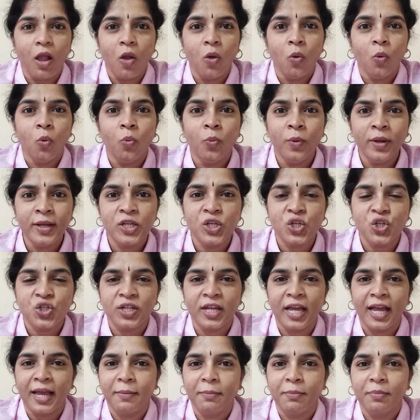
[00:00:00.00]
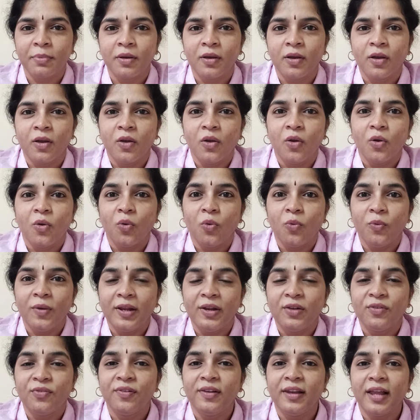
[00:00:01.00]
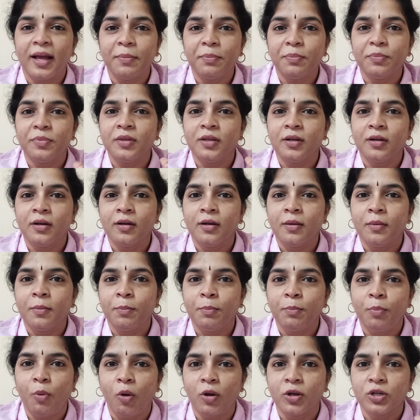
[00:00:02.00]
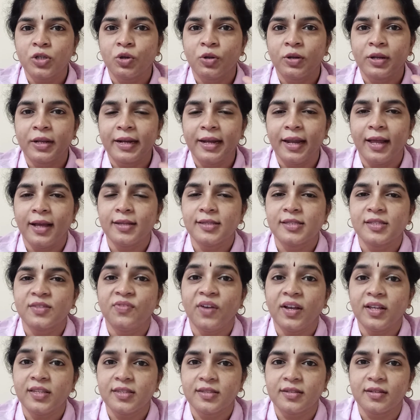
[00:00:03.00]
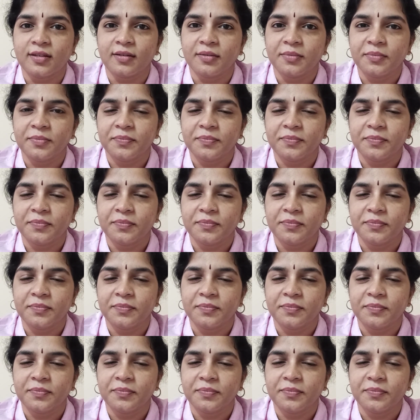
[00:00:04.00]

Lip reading: Which tap will fill up the pot or a glass faster?